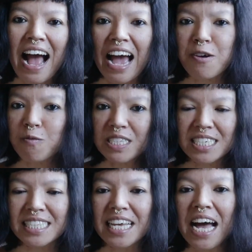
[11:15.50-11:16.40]
I
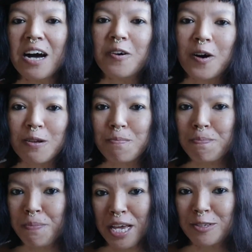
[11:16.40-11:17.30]
written down on
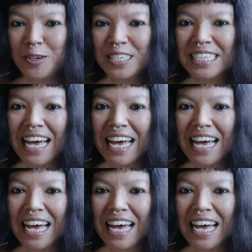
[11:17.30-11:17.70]
Patreon